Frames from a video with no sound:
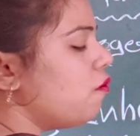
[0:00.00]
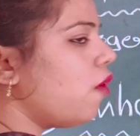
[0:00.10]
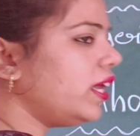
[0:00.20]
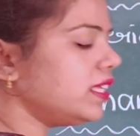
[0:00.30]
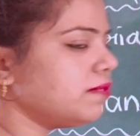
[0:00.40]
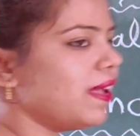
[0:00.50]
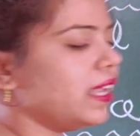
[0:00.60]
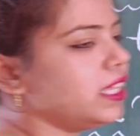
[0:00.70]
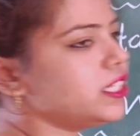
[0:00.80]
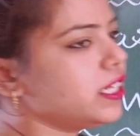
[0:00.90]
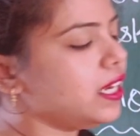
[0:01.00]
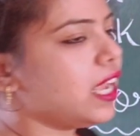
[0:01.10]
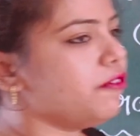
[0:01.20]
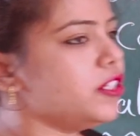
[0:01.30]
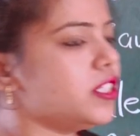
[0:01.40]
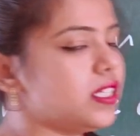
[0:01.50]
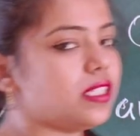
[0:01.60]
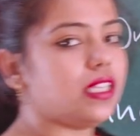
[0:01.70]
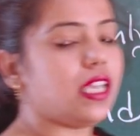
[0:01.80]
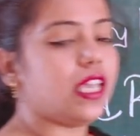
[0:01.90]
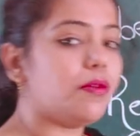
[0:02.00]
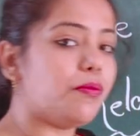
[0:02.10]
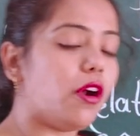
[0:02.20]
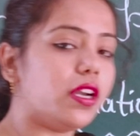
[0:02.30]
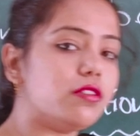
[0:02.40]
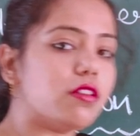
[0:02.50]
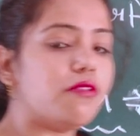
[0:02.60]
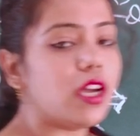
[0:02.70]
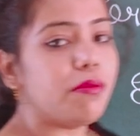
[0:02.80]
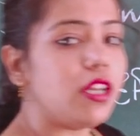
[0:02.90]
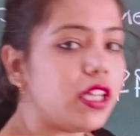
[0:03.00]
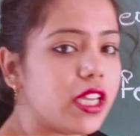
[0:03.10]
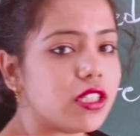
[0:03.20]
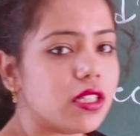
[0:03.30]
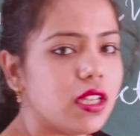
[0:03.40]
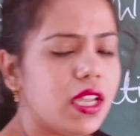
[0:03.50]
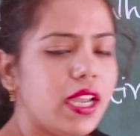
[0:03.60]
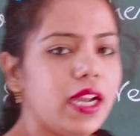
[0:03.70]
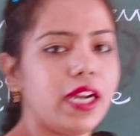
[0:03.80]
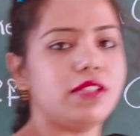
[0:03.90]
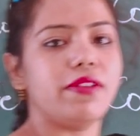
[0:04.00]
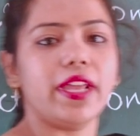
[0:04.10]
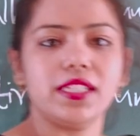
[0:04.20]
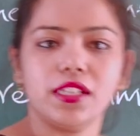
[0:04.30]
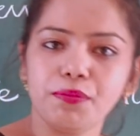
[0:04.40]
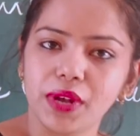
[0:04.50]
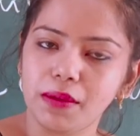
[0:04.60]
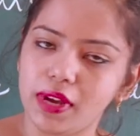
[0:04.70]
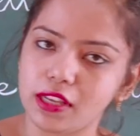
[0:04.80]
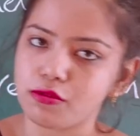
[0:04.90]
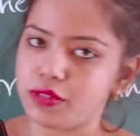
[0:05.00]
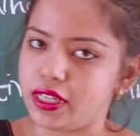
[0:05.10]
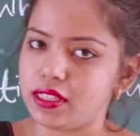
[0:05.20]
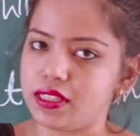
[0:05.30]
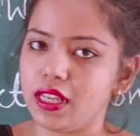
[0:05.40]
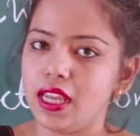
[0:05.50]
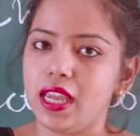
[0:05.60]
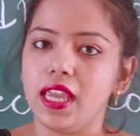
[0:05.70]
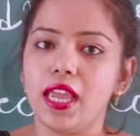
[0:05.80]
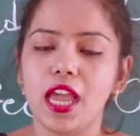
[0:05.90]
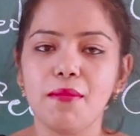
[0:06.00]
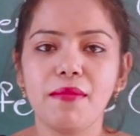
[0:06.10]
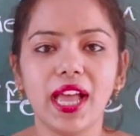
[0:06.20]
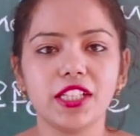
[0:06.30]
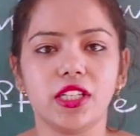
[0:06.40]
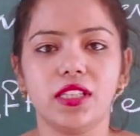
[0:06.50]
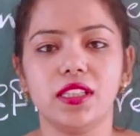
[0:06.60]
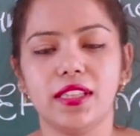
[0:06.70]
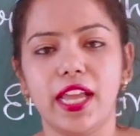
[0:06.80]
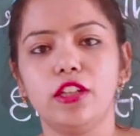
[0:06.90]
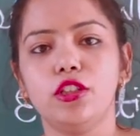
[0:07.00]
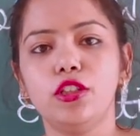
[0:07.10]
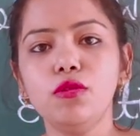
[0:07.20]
What is managerial efficiency in importance of communication? It's very simple, my students. Imagine that